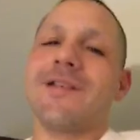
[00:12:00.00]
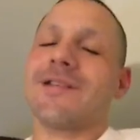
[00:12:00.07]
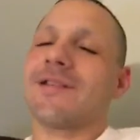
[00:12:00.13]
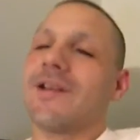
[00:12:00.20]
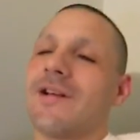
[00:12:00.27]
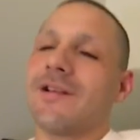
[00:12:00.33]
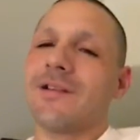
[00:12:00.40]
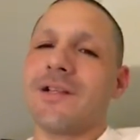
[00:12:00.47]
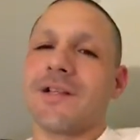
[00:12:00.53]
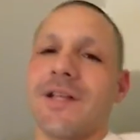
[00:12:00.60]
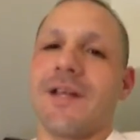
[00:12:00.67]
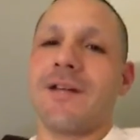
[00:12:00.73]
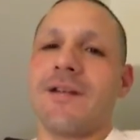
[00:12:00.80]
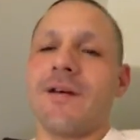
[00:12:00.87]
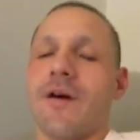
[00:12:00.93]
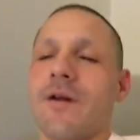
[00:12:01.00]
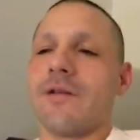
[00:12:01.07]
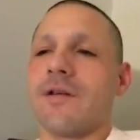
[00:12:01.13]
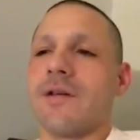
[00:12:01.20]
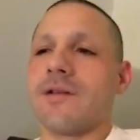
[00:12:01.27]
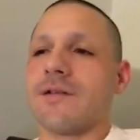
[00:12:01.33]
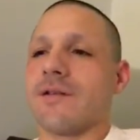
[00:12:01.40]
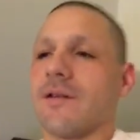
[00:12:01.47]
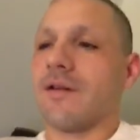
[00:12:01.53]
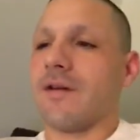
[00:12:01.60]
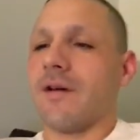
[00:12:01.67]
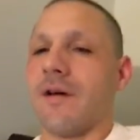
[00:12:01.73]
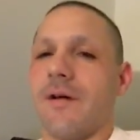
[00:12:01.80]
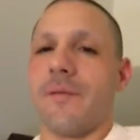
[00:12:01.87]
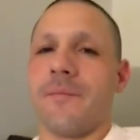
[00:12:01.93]
Just look into all this,
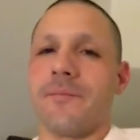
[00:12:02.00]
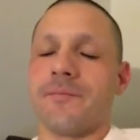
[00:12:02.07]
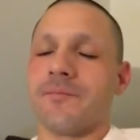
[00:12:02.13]
and